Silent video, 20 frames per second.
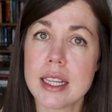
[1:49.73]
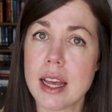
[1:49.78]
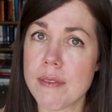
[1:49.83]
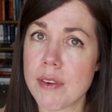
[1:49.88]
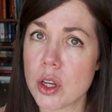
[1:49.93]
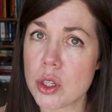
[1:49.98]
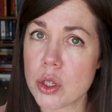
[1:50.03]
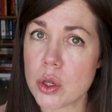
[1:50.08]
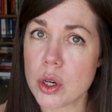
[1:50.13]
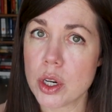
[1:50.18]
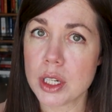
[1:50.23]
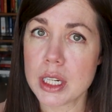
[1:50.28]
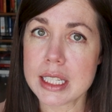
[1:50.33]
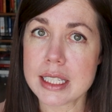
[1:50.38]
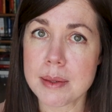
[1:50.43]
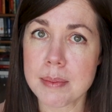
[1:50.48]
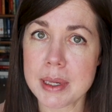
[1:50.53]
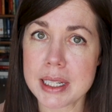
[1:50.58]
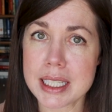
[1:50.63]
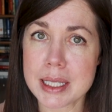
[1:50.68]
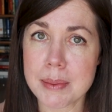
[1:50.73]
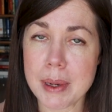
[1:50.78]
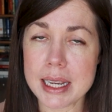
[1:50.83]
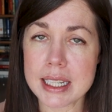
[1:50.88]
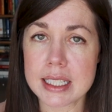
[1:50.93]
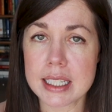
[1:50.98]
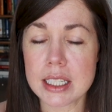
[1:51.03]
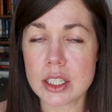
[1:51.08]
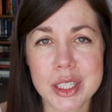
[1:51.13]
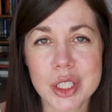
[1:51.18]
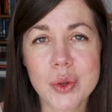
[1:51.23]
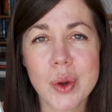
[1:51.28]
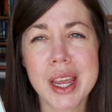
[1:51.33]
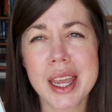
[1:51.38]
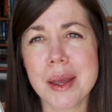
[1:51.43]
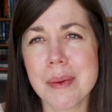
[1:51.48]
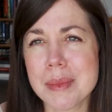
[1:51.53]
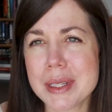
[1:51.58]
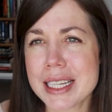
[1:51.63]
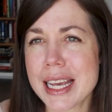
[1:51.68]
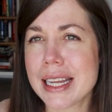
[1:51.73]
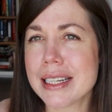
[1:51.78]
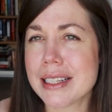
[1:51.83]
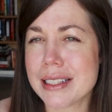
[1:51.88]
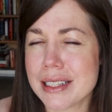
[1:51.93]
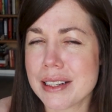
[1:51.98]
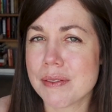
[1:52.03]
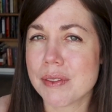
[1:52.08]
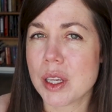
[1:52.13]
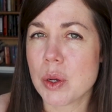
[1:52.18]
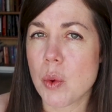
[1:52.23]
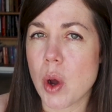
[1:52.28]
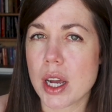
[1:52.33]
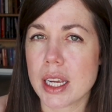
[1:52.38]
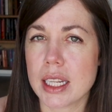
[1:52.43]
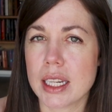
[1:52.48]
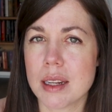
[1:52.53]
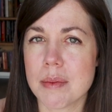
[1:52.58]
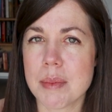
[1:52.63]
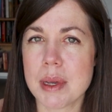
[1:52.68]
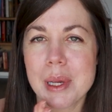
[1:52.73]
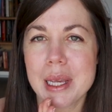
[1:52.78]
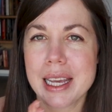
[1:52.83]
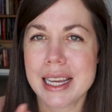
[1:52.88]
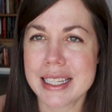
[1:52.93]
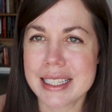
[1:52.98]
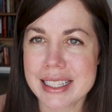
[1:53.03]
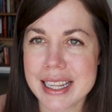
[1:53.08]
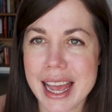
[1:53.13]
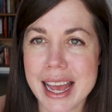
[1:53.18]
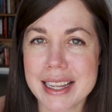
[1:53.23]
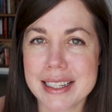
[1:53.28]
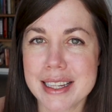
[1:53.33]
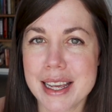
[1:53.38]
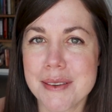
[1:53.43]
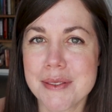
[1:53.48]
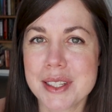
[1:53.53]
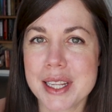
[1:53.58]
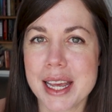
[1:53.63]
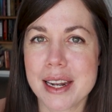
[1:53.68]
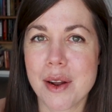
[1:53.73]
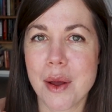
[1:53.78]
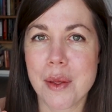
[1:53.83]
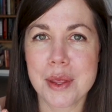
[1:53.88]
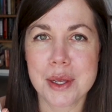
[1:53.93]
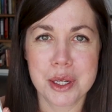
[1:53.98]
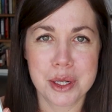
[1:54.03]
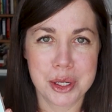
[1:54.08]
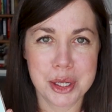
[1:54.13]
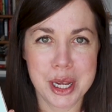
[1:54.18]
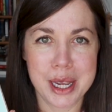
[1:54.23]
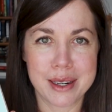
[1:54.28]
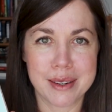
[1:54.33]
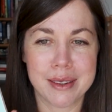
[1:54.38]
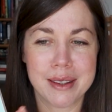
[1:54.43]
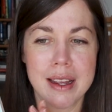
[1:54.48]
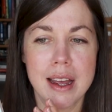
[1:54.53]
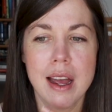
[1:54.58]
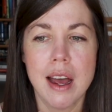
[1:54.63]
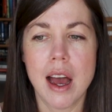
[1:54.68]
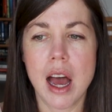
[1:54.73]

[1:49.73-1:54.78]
I've also heard it's a bit spicy, so I am tentatively walking in because, as I've said on this channel,